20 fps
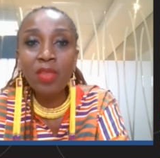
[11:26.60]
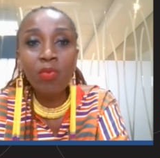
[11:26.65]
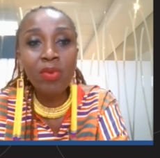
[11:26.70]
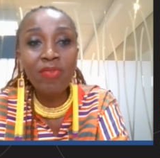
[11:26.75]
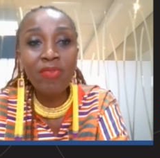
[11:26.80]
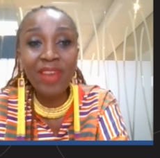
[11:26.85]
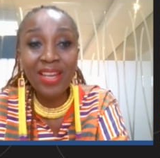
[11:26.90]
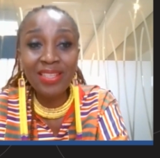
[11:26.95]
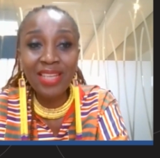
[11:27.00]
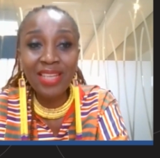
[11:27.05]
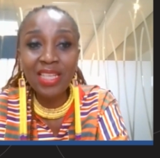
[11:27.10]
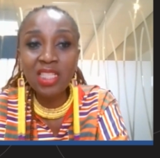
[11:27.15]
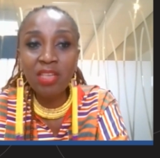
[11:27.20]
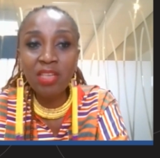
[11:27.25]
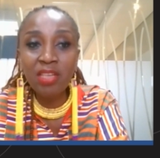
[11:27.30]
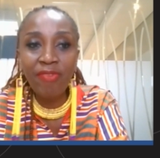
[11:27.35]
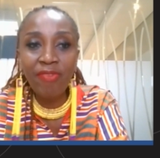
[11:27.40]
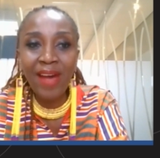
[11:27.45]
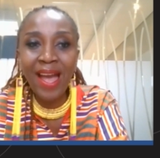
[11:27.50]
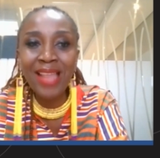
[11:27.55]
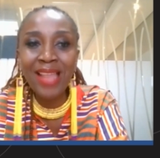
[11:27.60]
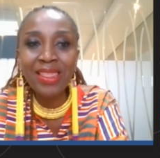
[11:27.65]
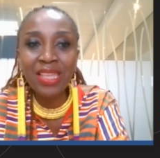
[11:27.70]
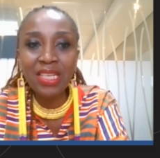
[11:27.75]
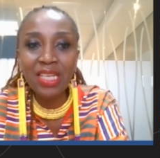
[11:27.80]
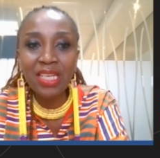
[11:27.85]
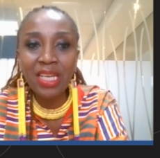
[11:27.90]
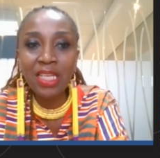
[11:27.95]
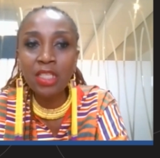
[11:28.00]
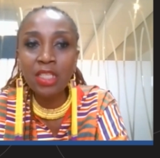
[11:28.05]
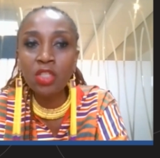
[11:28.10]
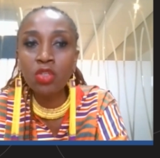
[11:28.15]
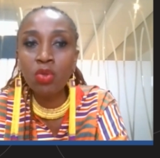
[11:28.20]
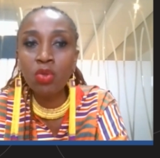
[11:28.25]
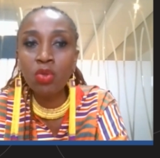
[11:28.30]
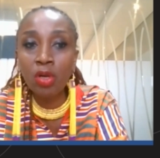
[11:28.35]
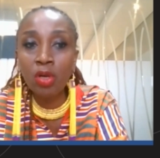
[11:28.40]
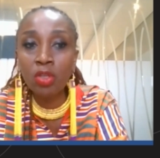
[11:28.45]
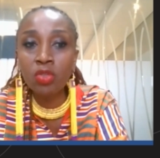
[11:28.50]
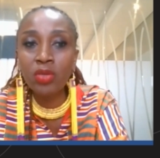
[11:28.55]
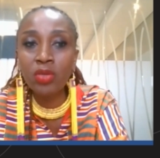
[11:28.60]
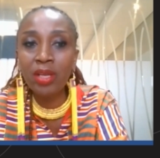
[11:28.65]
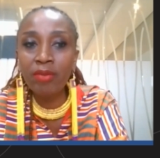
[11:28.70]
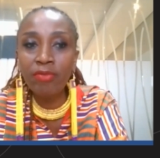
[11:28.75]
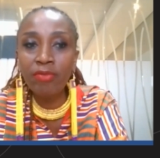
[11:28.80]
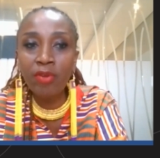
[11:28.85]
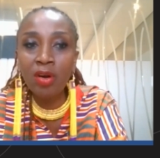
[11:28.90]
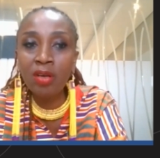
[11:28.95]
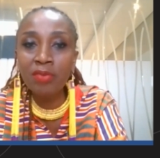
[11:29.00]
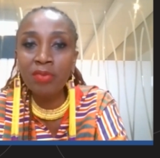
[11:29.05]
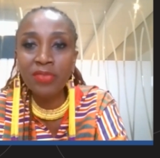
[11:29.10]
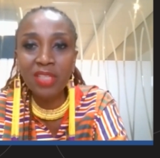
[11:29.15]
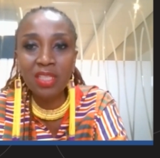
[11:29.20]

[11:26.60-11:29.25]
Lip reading: we've identified the need to also involve